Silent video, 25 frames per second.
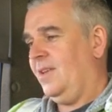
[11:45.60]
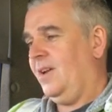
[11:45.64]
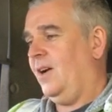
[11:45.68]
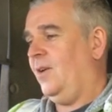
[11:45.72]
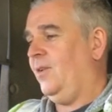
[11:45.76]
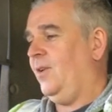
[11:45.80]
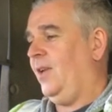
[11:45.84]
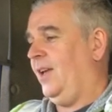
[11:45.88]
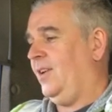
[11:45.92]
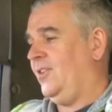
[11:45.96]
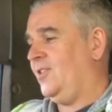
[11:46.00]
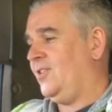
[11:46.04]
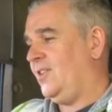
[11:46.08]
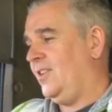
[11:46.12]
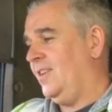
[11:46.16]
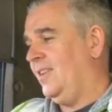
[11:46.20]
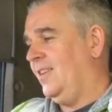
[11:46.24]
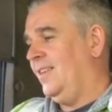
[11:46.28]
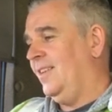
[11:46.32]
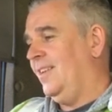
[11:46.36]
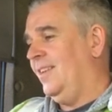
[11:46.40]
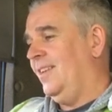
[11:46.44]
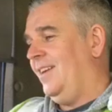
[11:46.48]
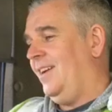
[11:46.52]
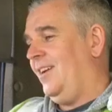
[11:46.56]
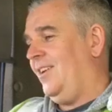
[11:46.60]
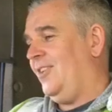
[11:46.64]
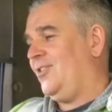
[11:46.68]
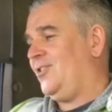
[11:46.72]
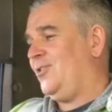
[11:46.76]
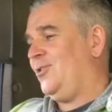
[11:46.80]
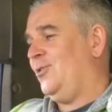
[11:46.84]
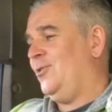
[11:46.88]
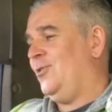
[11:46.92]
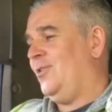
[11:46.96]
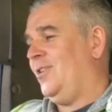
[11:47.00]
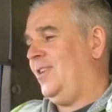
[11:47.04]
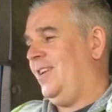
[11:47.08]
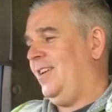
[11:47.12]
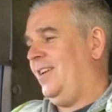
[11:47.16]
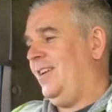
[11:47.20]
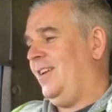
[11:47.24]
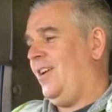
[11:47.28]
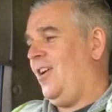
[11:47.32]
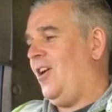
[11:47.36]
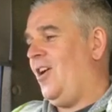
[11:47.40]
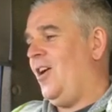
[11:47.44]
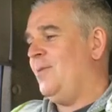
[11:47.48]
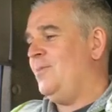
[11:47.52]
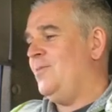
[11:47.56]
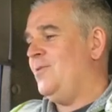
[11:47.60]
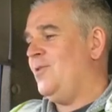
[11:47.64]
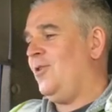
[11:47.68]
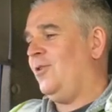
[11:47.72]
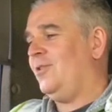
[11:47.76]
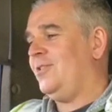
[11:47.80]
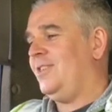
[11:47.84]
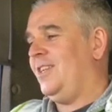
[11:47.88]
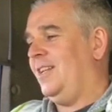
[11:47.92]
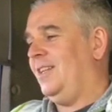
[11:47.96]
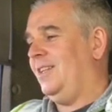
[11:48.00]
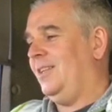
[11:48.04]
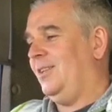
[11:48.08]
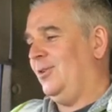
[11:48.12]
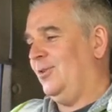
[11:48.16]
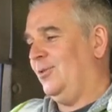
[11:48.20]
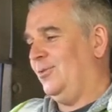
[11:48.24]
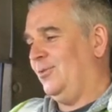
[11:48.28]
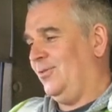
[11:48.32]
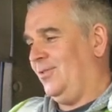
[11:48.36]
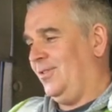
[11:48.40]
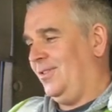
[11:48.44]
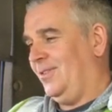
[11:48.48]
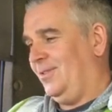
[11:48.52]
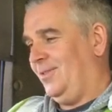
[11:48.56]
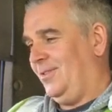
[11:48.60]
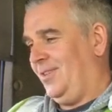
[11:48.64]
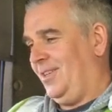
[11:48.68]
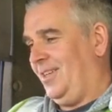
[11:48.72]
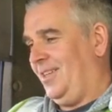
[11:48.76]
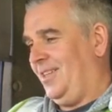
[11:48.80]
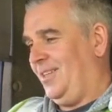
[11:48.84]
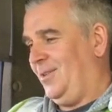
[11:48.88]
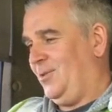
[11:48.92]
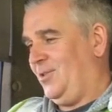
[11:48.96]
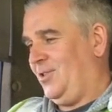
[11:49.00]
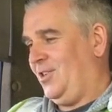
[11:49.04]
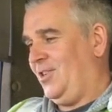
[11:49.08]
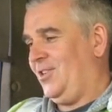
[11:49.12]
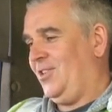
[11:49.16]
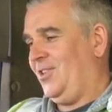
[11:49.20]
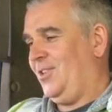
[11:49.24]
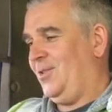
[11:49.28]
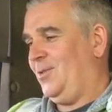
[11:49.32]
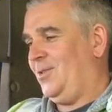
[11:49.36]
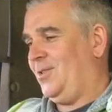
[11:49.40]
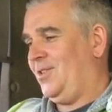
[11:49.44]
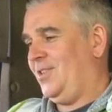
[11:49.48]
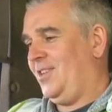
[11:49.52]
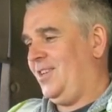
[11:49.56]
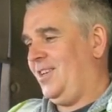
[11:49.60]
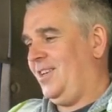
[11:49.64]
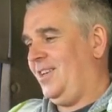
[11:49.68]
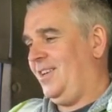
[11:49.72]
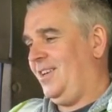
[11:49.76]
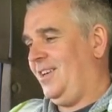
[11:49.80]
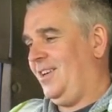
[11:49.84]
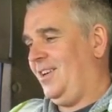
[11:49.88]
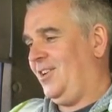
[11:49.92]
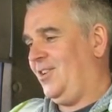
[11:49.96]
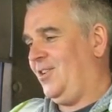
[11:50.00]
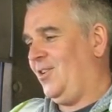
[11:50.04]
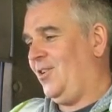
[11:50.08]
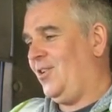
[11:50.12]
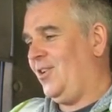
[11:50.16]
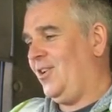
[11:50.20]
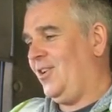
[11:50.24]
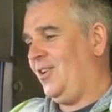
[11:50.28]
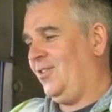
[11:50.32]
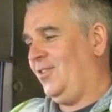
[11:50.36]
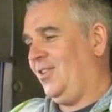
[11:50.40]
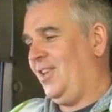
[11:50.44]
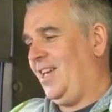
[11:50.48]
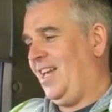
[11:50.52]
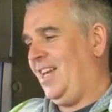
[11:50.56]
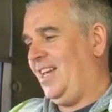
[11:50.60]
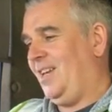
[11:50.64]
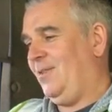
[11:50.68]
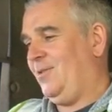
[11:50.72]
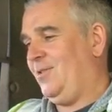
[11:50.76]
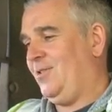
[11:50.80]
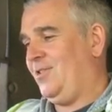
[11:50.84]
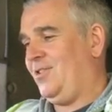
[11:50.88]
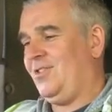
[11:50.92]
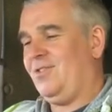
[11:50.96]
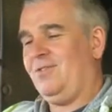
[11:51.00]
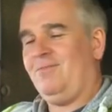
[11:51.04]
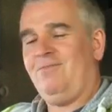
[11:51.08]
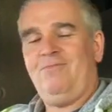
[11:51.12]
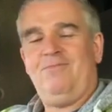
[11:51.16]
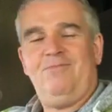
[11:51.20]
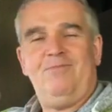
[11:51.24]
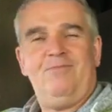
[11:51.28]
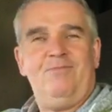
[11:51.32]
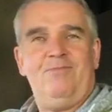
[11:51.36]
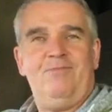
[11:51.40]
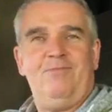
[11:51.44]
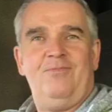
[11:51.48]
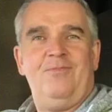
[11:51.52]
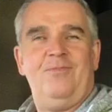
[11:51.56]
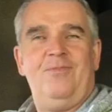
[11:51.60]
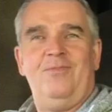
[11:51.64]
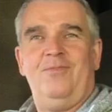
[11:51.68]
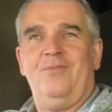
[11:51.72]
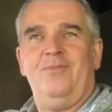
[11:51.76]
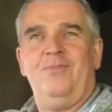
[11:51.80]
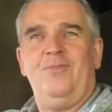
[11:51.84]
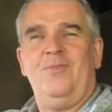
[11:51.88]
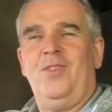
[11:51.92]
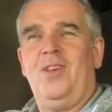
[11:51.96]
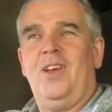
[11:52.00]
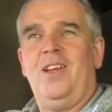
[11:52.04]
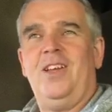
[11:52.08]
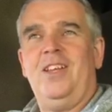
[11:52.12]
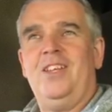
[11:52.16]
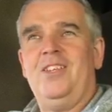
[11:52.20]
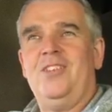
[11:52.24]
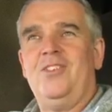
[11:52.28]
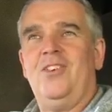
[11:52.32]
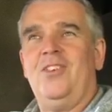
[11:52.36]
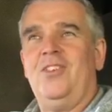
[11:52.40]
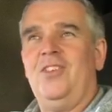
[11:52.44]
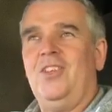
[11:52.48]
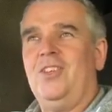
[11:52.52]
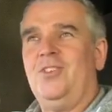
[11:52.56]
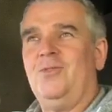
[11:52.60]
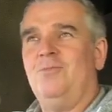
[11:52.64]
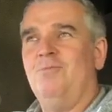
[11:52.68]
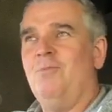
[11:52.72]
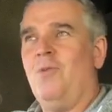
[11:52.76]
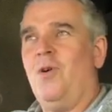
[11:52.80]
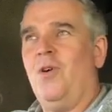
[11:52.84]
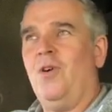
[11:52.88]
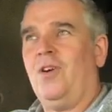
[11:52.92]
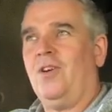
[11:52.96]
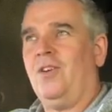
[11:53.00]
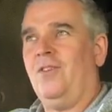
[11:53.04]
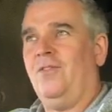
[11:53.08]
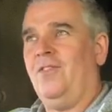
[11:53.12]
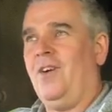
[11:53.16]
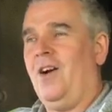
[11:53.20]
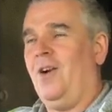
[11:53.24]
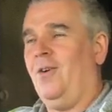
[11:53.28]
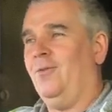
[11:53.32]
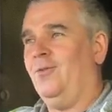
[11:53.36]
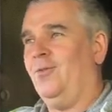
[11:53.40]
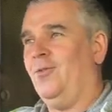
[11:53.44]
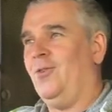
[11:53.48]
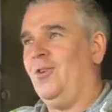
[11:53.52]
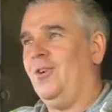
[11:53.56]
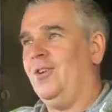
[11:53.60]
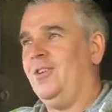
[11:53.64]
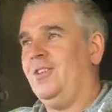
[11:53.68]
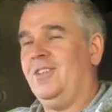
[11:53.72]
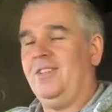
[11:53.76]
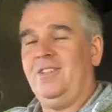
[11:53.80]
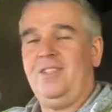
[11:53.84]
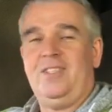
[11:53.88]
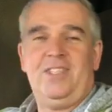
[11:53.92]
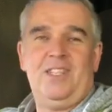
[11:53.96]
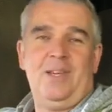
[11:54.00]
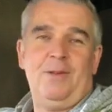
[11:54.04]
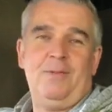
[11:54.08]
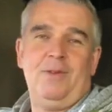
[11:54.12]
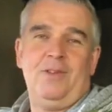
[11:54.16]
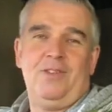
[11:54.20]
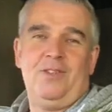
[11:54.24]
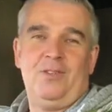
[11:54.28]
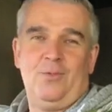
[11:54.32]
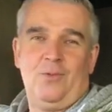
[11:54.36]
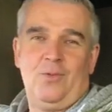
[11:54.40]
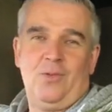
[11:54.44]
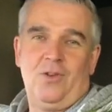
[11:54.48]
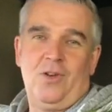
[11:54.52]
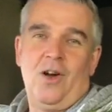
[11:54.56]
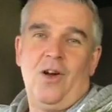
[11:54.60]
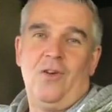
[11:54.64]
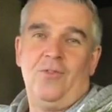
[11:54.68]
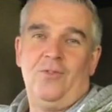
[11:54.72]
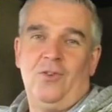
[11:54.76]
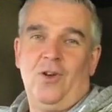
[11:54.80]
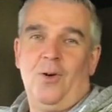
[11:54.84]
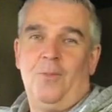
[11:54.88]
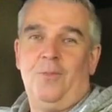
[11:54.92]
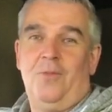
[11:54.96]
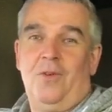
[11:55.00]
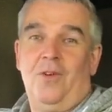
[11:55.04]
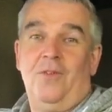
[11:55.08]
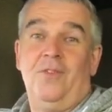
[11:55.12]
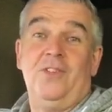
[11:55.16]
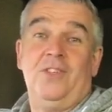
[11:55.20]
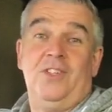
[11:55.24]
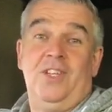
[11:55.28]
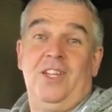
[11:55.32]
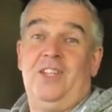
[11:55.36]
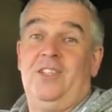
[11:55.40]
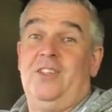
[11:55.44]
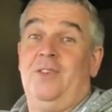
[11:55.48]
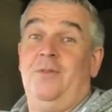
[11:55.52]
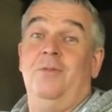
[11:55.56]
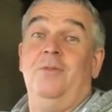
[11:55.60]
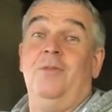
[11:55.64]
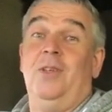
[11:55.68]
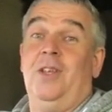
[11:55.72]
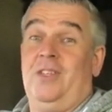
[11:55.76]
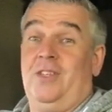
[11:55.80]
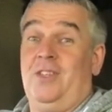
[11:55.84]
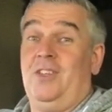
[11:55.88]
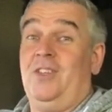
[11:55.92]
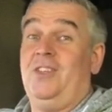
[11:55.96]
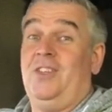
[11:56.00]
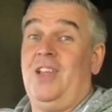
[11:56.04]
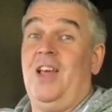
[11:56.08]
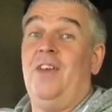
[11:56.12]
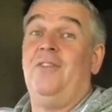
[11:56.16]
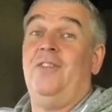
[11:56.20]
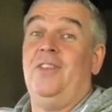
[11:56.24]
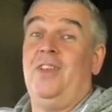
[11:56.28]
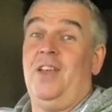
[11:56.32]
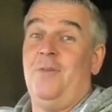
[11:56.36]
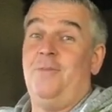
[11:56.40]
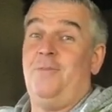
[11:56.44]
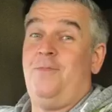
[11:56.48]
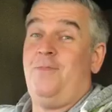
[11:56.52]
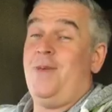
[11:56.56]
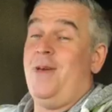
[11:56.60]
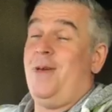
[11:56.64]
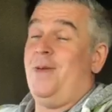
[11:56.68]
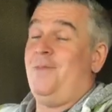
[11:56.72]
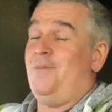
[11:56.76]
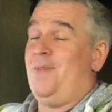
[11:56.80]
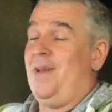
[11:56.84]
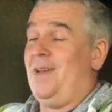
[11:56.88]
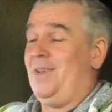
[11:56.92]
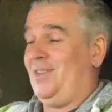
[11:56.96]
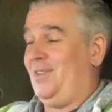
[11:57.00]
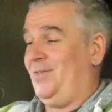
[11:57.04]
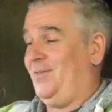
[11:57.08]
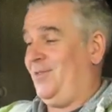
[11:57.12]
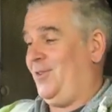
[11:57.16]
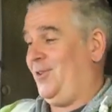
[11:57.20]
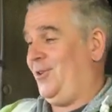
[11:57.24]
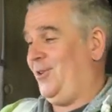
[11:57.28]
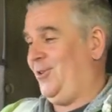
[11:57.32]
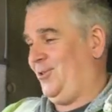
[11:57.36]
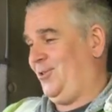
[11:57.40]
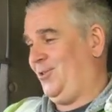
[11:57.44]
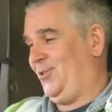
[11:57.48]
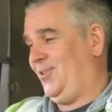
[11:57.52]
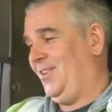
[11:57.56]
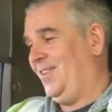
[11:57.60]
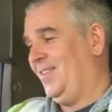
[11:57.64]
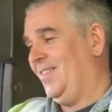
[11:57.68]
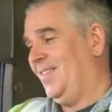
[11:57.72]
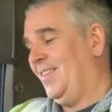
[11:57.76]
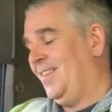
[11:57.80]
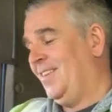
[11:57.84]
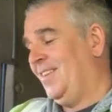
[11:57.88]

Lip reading: Oh yes, I sung "I'm Not in Love." There was a guy on there. He's got this microphone, right? It's similar to what I've got, but obviously it's definitely a better version.